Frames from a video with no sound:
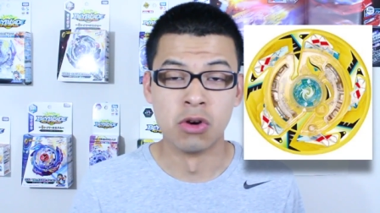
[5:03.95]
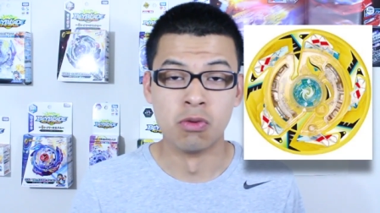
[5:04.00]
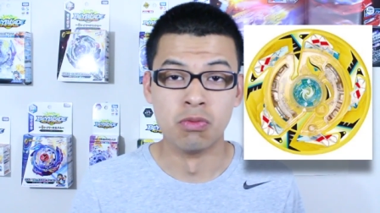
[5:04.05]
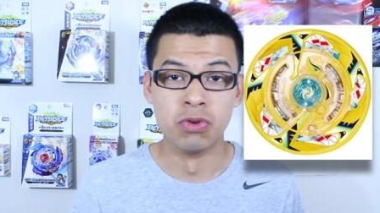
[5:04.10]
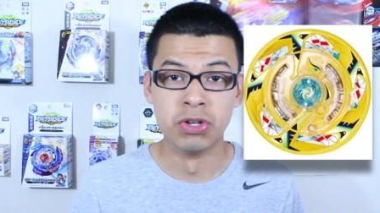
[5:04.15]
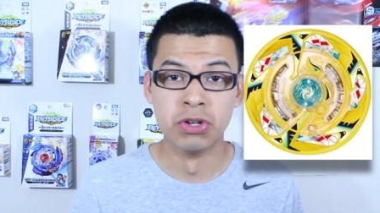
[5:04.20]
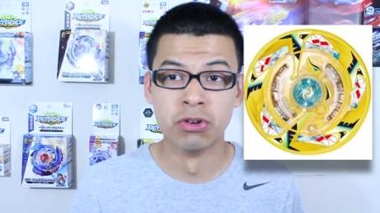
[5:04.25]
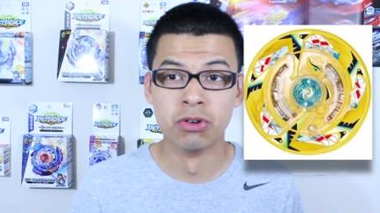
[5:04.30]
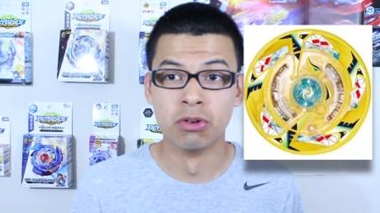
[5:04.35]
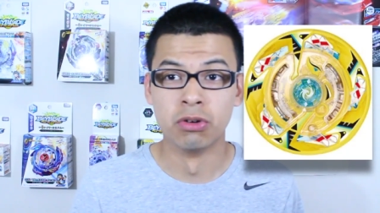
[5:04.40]

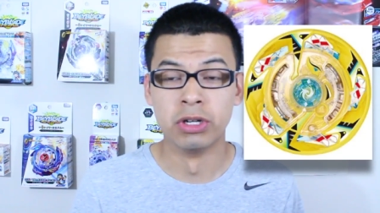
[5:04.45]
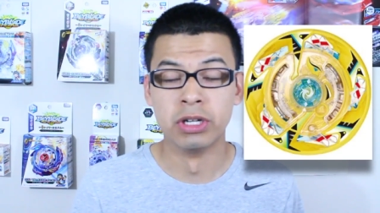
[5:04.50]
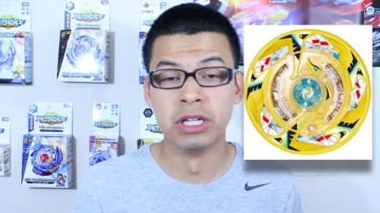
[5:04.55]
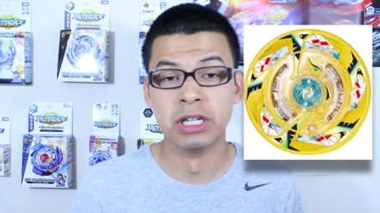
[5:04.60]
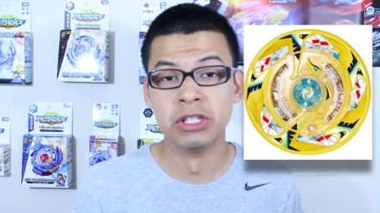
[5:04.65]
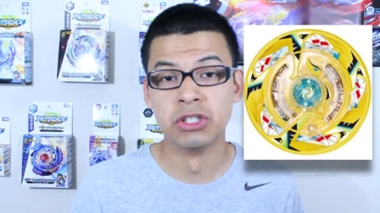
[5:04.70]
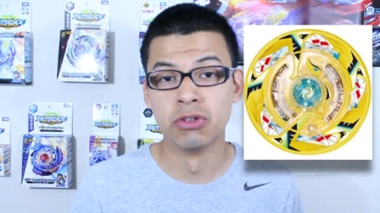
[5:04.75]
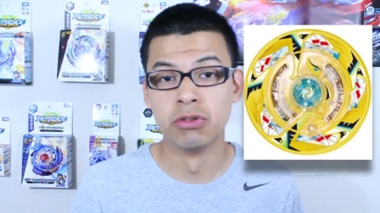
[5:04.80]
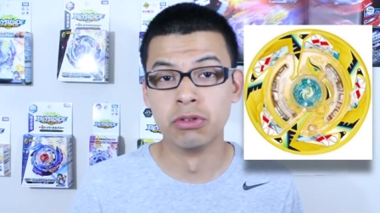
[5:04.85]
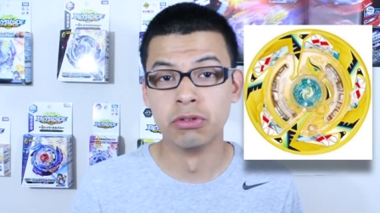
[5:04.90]
we are
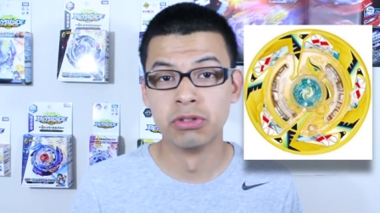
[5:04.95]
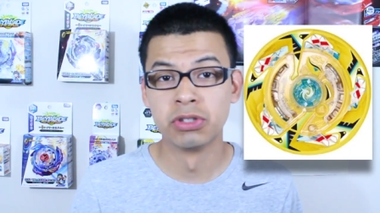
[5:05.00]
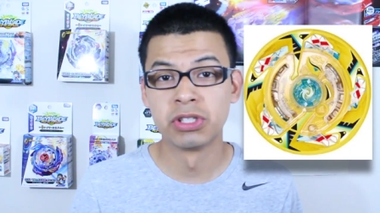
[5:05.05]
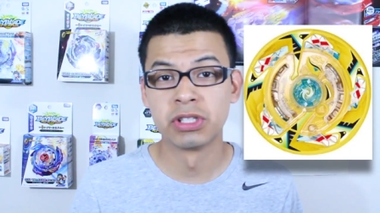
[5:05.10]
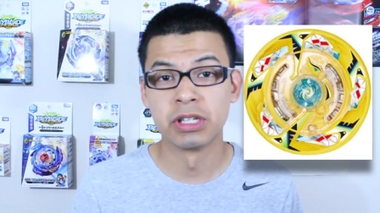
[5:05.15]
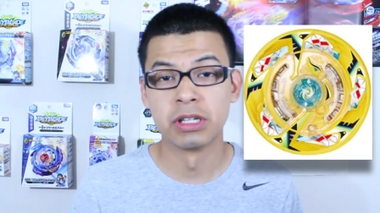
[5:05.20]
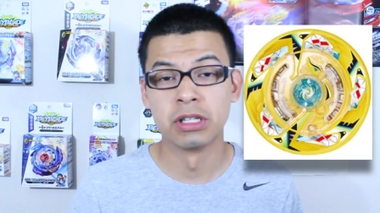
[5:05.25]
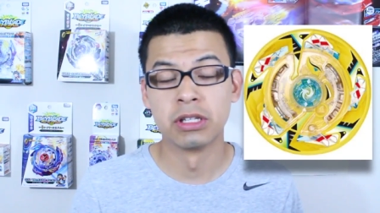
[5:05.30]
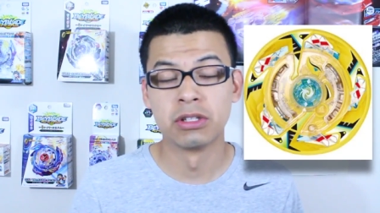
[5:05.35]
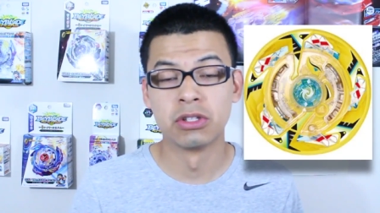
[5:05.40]

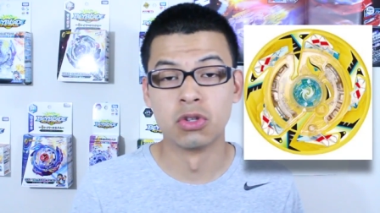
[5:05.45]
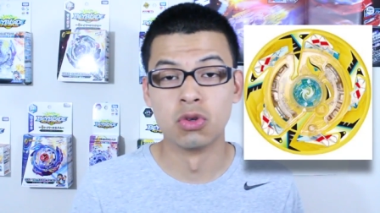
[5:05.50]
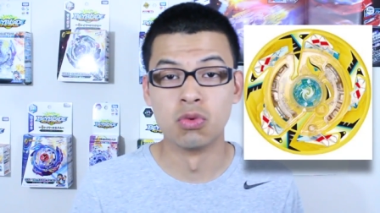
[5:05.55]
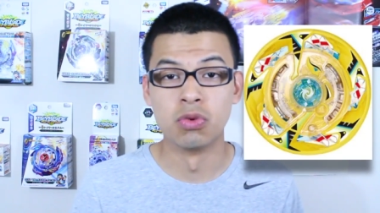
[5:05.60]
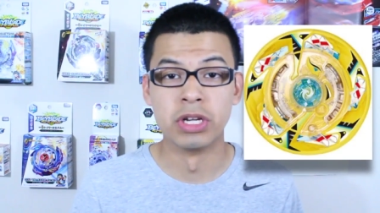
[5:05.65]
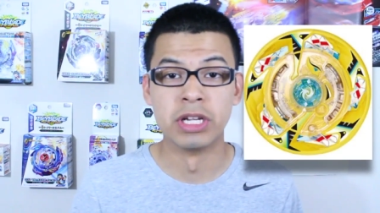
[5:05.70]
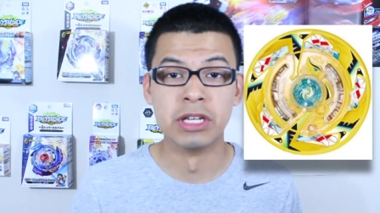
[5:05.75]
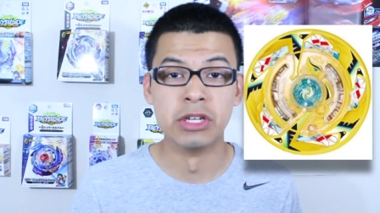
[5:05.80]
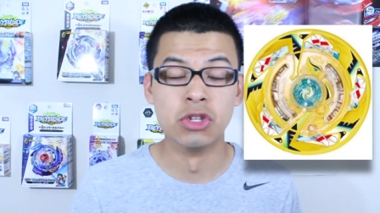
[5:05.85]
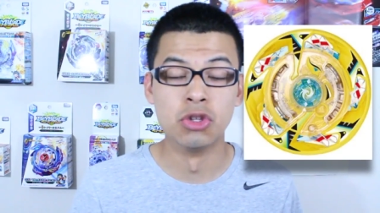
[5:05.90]
introduced
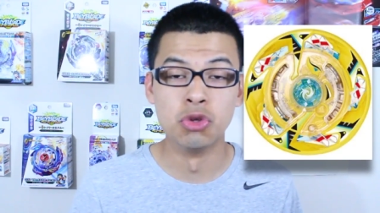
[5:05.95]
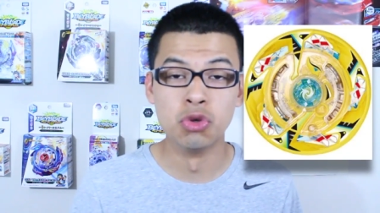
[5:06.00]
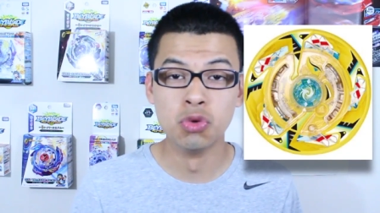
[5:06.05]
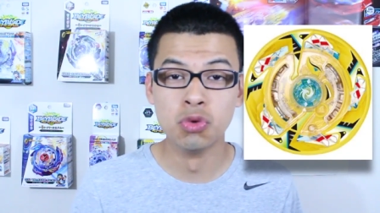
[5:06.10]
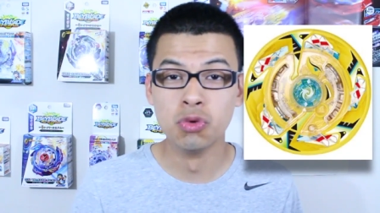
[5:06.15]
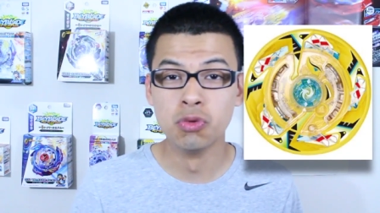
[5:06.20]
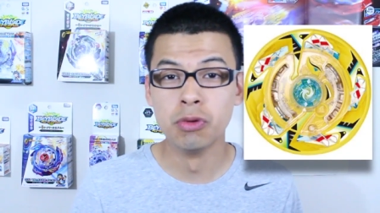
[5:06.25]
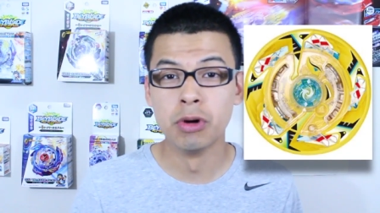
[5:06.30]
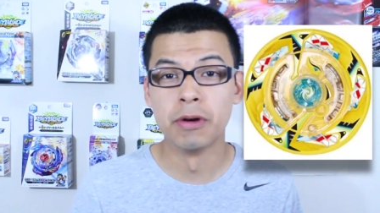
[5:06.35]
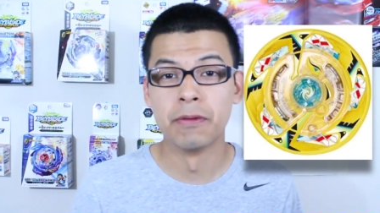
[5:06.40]
to a
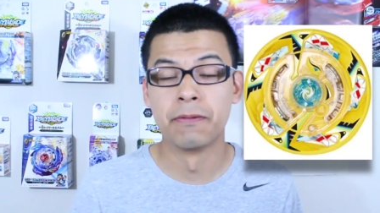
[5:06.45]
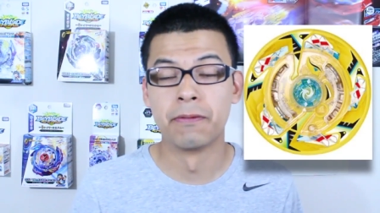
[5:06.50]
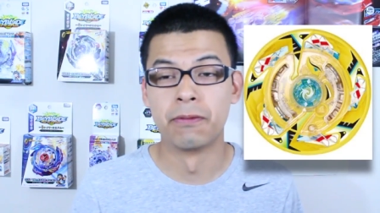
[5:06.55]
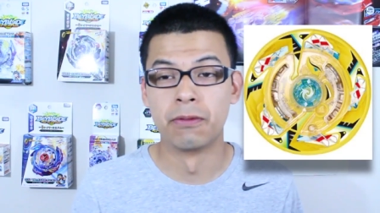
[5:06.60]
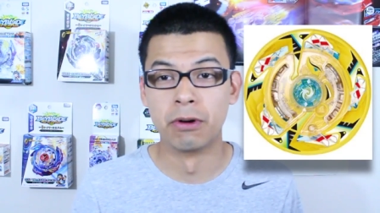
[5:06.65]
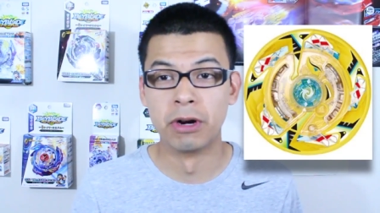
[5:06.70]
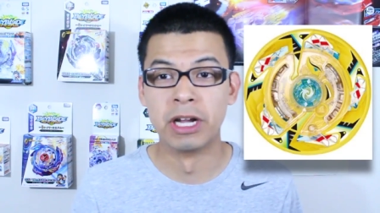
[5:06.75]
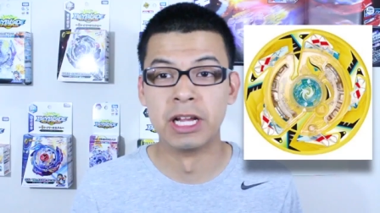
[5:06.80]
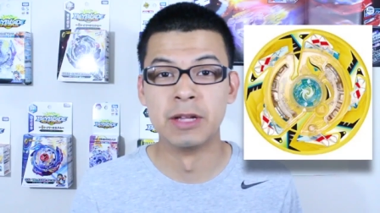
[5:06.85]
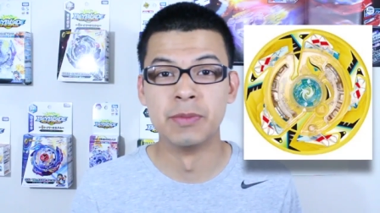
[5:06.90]
new
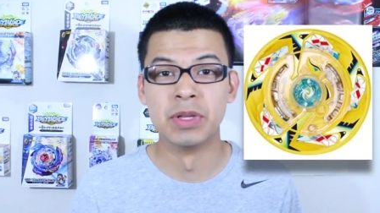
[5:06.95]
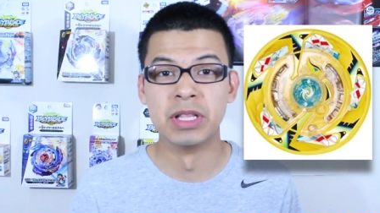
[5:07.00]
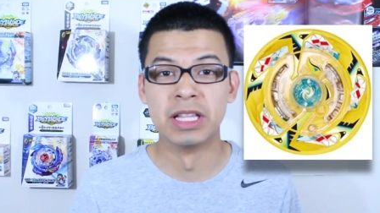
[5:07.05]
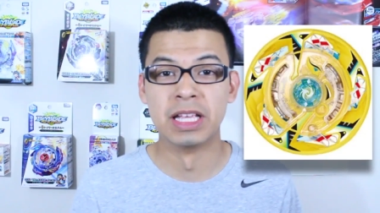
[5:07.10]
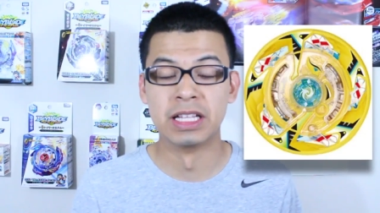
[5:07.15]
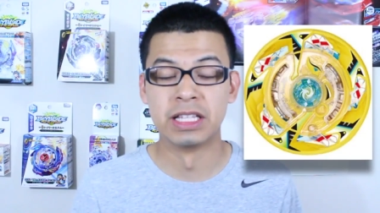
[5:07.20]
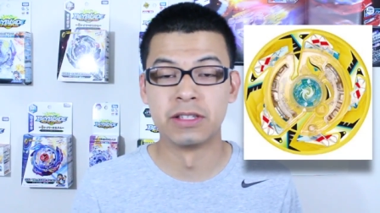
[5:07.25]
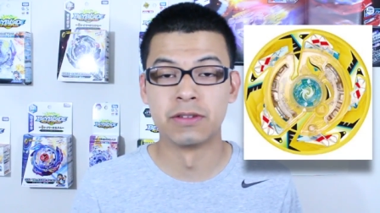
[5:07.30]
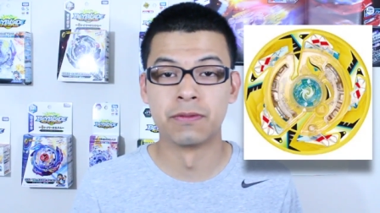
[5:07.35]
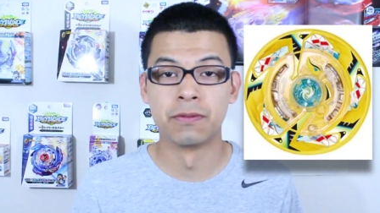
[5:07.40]
frame, and
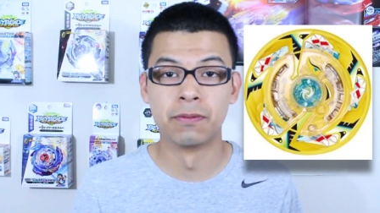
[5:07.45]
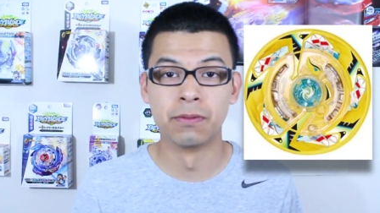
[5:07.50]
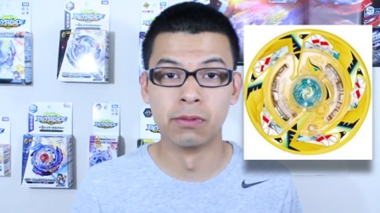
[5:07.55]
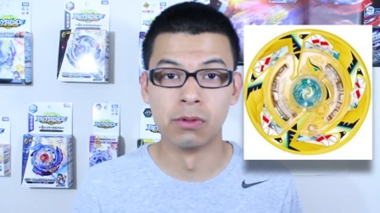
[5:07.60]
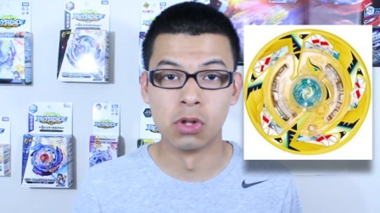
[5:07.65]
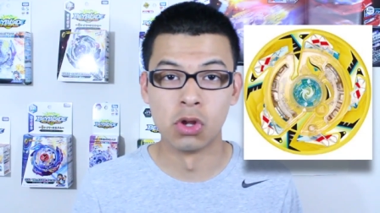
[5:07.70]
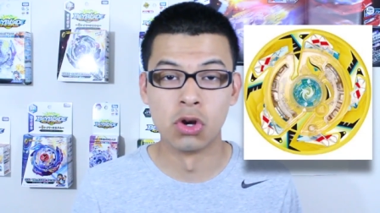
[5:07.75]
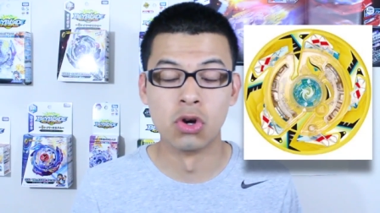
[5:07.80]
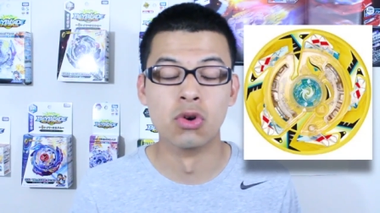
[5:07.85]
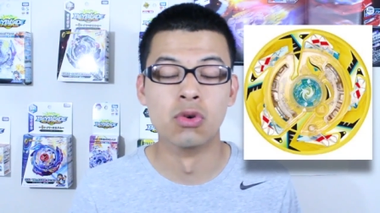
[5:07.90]
that's
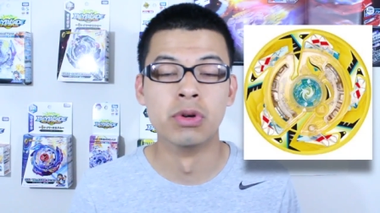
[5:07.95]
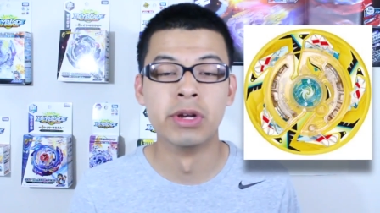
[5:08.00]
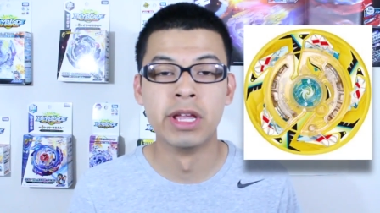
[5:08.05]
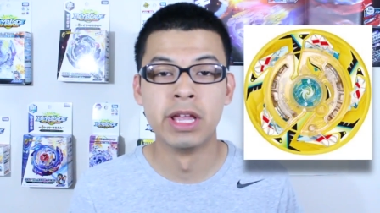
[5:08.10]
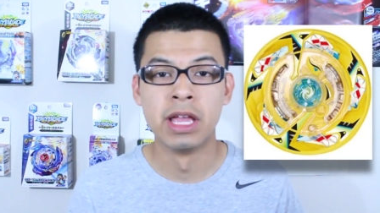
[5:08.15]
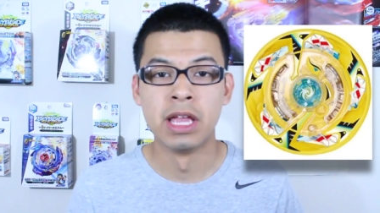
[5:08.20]
Flow.